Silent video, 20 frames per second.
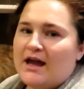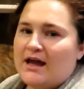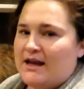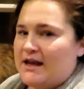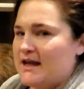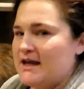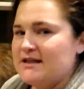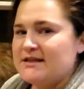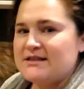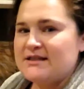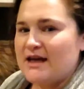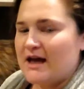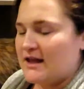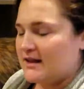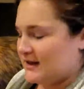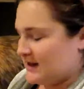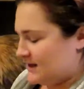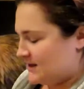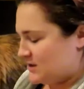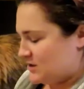It hits
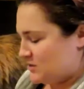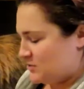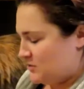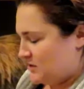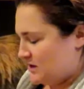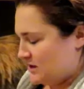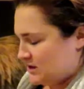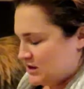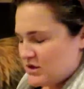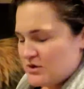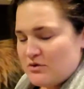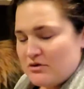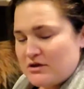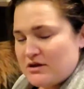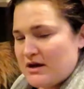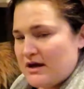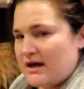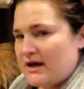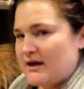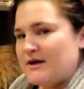that like sweet tooth
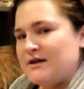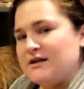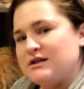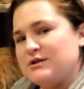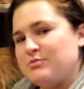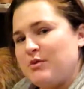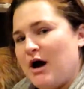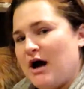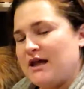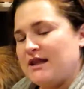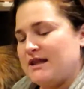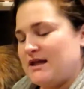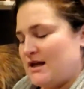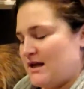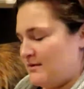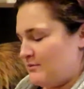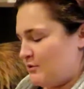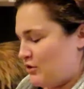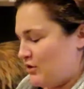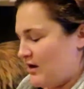spot that
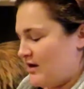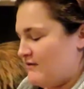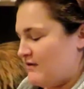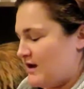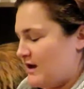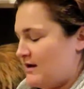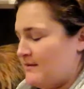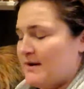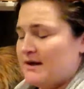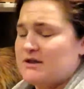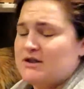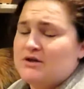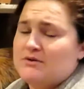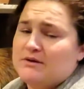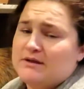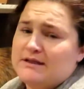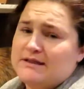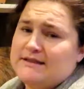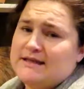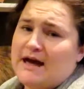I'm craving, and I'm actually
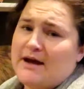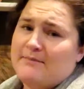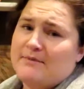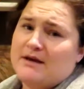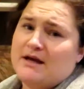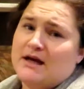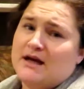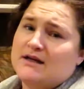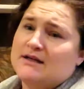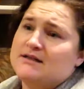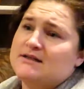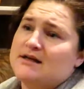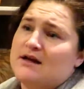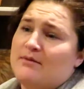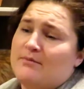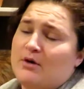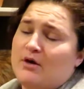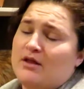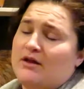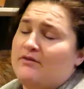really sad because
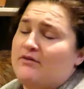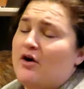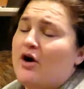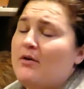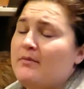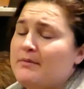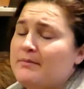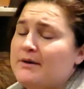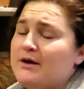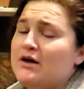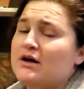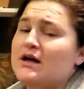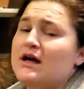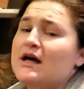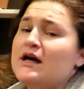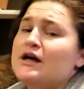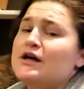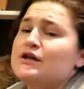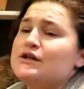I'm all out of almond milk,